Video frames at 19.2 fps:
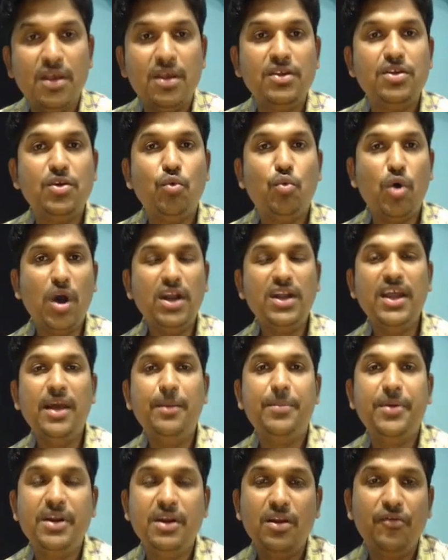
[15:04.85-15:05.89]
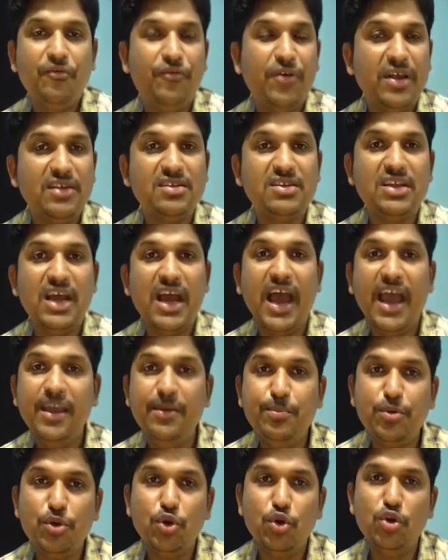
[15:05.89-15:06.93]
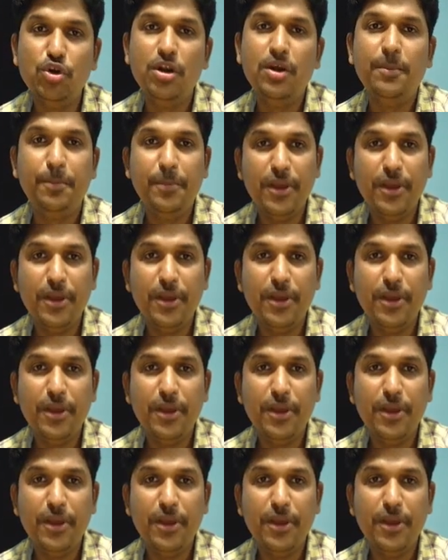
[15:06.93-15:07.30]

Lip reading: So what happened? First I proved